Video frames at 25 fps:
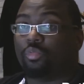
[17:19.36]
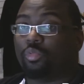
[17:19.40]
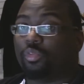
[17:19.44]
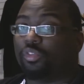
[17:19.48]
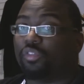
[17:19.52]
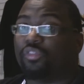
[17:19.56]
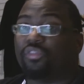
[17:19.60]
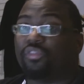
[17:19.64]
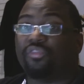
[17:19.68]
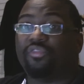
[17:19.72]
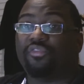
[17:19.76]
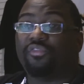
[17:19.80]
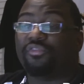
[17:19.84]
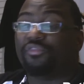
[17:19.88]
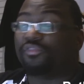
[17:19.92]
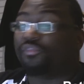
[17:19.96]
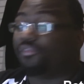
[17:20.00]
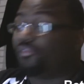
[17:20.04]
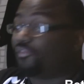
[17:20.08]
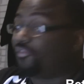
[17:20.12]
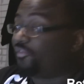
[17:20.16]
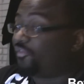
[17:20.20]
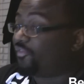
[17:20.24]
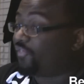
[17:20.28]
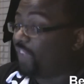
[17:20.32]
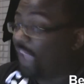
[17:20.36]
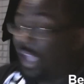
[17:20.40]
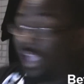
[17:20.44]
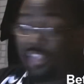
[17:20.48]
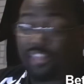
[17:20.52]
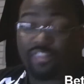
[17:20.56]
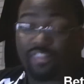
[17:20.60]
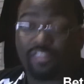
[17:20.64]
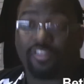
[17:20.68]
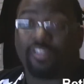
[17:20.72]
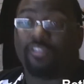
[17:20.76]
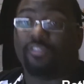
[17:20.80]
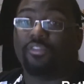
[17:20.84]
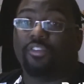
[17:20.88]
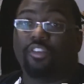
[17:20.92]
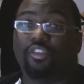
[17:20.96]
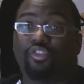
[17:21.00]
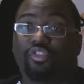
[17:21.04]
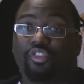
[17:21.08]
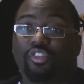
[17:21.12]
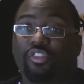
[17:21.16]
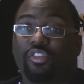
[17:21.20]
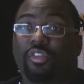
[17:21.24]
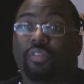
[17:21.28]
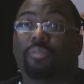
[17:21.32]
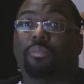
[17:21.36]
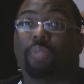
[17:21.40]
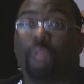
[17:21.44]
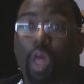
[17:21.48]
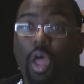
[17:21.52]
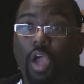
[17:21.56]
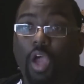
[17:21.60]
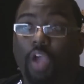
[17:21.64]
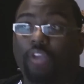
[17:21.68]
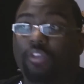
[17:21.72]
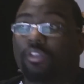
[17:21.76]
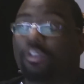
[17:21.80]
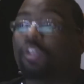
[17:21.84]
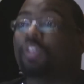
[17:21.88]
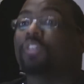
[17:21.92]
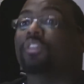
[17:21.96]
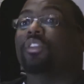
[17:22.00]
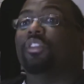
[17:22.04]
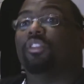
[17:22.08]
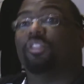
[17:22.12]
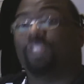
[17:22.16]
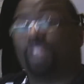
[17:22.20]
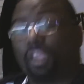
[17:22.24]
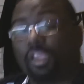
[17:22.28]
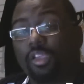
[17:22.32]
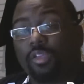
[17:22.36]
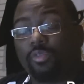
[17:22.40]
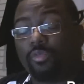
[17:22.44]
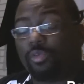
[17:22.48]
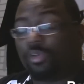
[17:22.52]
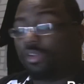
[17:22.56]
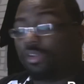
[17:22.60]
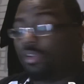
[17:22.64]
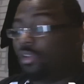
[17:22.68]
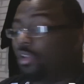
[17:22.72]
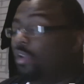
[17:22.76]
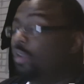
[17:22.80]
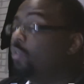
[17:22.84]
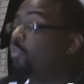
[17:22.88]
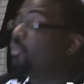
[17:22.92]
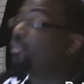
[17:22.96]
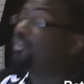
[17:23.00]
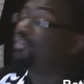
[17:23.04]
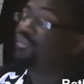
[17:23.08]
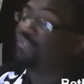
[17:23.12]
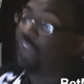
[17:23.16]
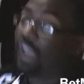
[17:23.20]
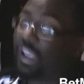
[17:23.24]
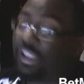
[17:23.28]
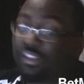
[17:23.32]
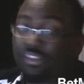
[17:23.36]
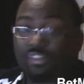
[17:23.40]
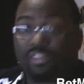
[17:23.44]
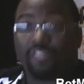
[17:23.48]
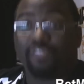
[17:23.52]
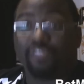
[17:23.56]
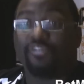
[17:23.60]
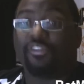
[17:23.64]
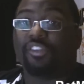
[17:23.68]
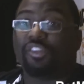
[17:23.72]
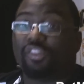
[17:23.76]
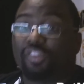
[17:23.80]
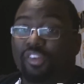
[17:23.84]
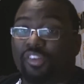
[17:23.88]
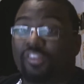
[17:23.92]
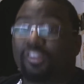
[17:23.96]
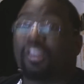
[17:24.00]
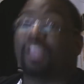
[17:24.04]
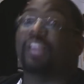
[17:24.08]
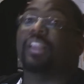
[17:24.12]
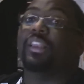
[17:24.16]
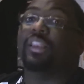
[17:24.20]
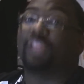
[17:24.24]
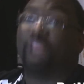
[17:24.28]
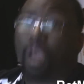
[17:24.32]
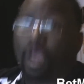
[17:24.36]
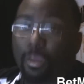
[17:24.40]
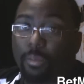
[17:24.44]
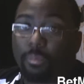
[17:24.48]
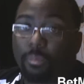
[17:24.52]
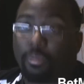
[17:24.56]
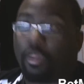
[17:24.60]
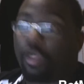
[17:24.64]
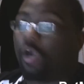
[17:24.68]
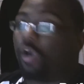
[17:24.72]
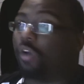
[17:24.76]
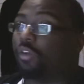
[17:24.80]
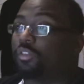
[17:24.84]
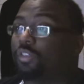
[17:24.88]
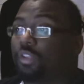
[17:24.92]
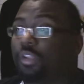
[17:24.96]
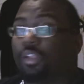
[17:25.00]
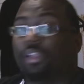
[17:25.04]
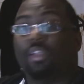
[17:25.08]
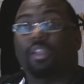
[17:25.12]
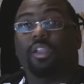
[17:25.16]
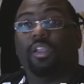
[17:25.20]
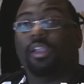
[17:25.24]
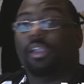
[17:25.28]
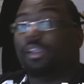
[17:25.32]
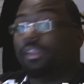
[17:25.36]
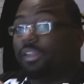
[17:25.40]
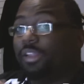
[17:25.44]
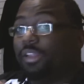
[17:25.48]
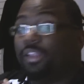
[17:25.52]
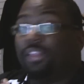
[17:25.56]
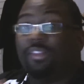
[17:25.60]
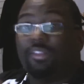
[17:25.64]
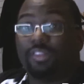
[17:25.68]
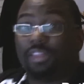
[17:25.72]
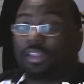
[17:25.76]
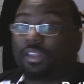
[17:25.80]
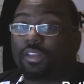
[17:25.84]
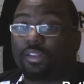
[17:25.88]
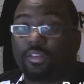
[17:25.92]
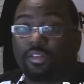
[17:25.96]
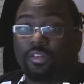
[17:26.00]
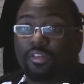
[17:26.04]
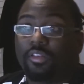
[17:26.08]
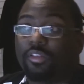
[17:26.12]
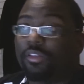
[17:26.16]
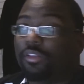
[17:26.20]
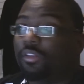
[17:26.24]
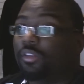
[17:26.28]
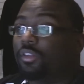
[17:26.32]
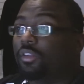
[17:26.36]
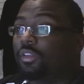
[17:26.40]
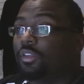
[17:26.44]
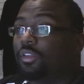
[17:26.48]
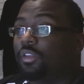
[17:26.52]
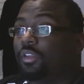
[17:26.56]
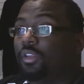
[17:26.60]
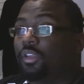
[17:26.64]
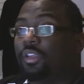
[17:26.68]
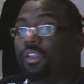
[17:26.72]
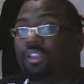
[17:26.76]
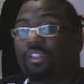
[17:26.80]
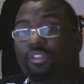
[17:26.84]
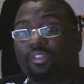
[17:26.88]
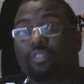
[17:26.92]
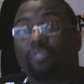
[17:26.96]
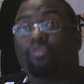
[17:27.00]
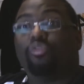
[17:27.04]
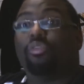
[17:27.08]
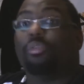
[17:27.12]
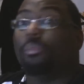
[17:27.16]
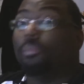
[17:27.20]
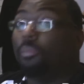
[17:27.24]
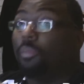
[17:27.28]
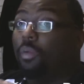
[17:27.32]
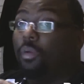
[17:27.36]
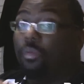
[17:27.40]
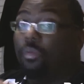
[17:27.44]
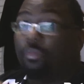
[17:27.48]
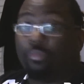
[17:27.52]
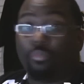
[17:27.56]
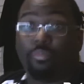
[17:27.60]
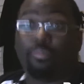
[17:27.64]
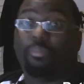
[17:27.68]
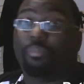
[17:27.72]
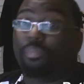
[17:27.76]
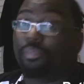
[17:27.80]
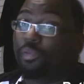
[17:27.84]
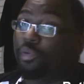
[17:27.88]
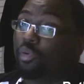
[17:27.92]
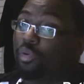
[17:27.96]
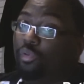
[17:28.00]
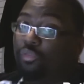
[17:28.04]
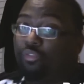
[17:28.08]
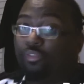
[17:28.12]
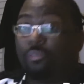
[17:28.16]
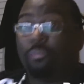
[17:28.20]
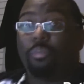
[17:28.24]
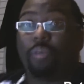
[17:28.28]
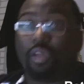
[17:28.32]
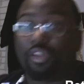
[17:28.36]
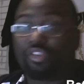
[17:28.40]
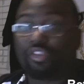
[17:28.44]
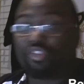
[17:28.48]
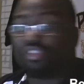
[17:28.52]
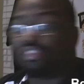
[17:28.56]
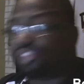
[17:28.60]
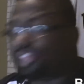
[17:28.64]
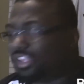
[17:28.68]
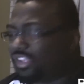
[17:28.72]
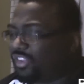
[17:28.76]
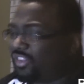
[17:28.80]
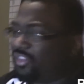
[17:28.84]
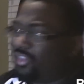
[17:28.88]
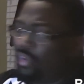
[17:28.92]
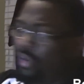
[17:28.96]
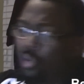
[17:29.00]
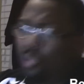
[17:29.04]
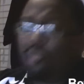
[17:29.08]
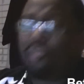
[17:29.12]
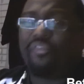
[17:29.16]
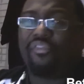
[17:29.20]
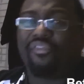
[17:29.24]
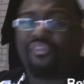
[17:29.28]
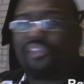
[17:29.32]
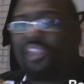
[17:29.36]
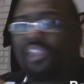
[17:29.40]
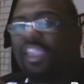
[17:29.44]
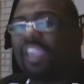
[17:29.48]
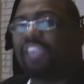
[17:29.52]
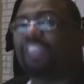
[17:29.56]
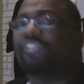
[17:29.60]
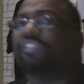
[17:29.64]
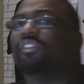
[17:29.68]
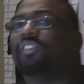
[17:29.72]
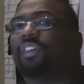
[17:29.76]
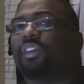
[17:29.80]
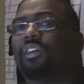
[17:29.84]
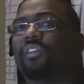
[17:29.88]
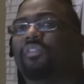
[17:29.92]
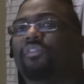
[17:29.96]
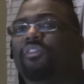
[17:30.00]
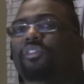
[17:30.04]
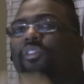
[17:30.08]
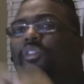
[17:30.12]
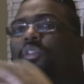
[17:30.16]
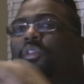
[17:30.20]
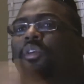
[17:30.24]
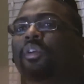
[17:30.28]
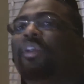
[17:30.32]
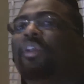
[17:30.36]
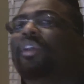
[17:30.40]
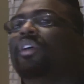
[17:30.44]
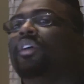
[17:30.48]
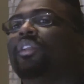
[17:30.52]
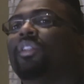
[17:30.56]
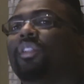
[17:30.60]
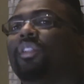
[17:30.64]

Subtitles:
was fast and vicious and blocked. The second one was fast and vicious and not blocked. And that's it. He's also beautiful punches, like no fake stuff, where